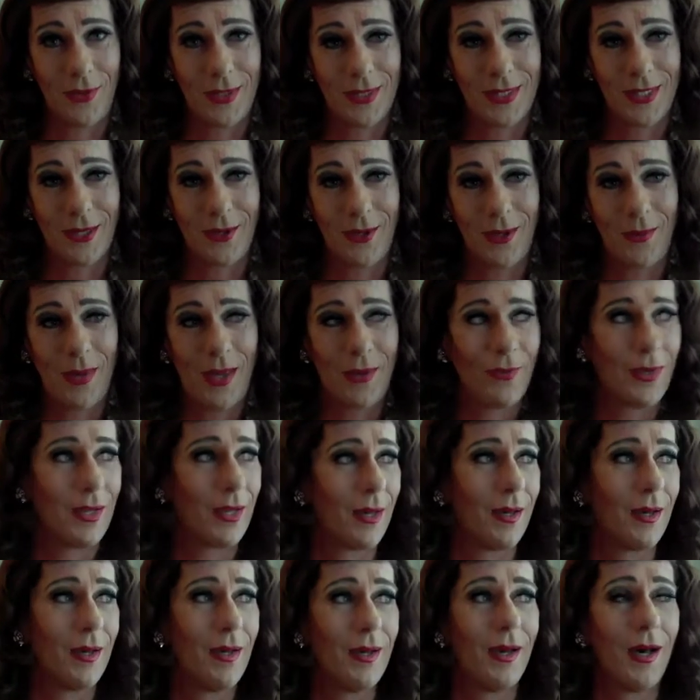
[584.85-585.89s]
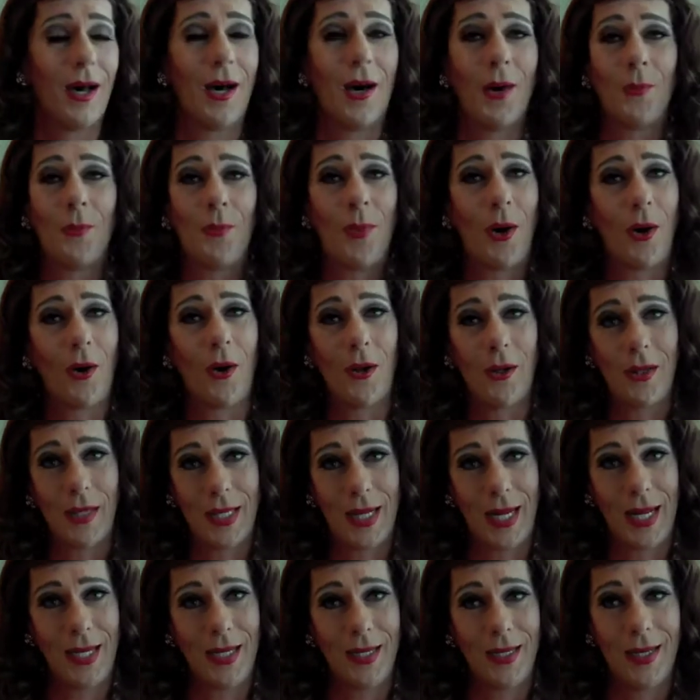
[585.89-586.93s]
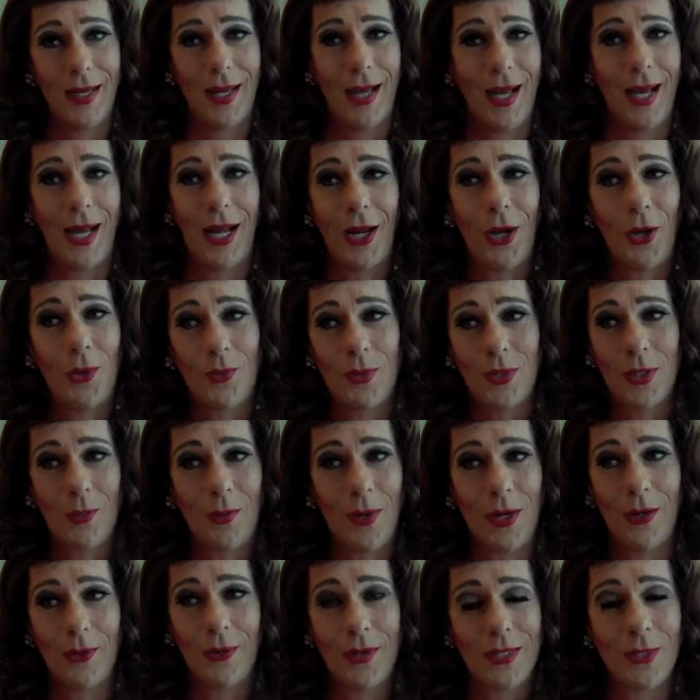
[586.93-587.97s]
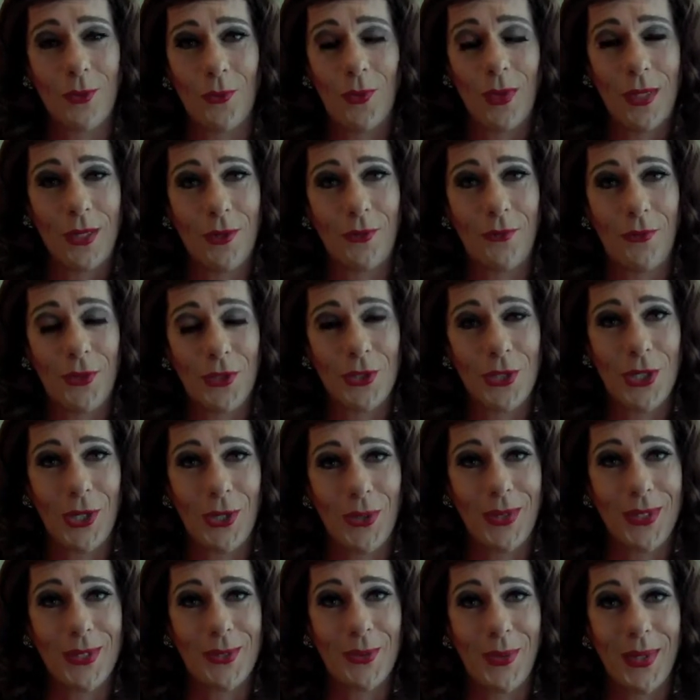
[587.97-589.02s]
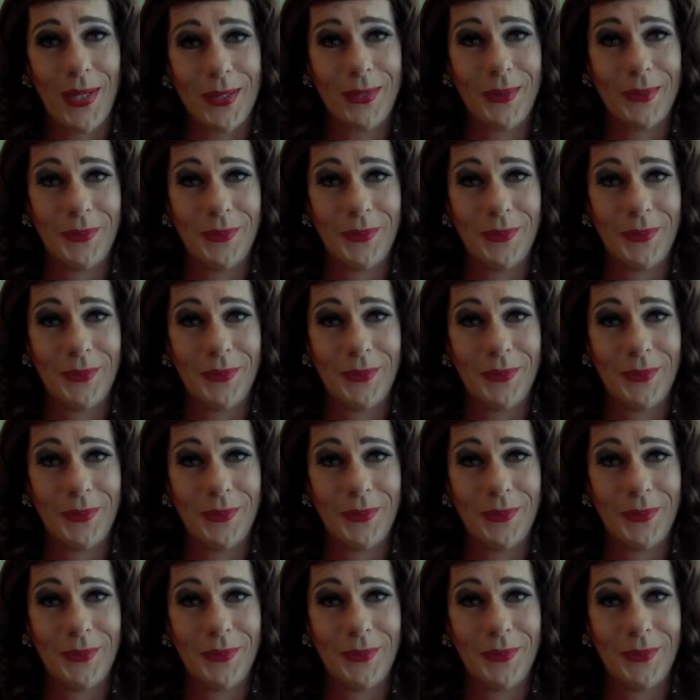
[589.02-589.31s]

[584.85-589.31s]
So I'm having a ball, and I hope tomorrow is a wonderful show as well.